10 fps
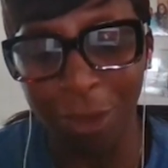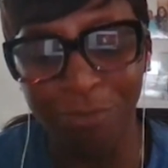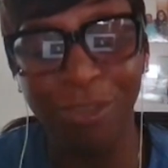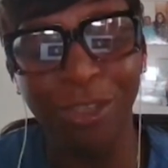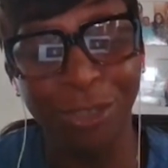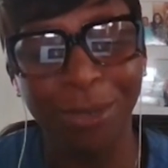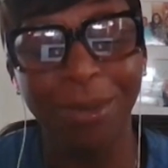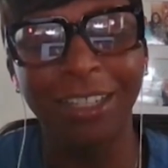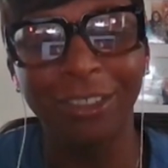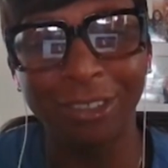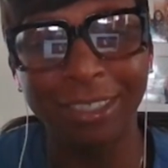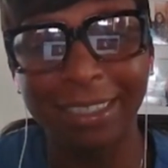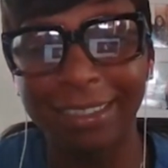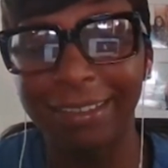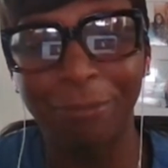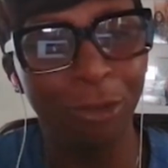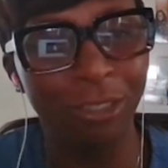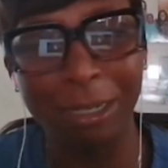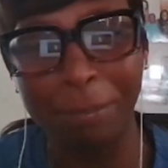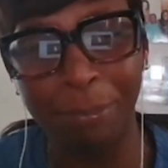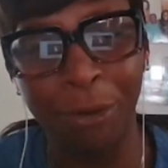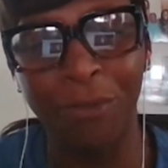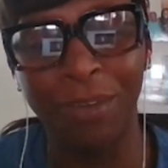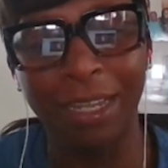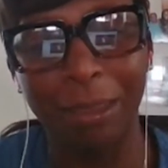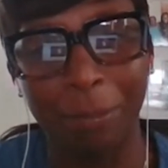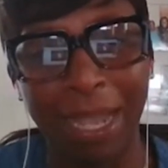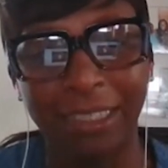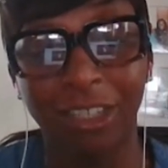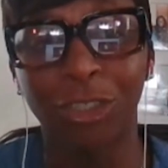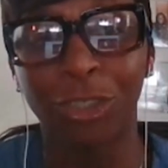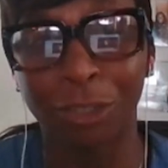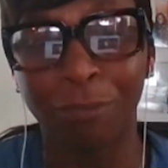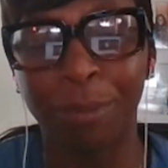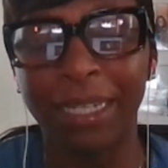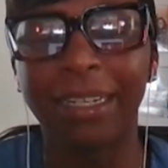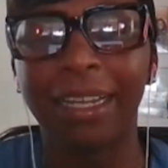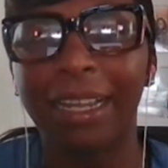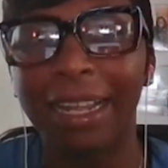over the 200 and wasn't improving at the pace I should have been.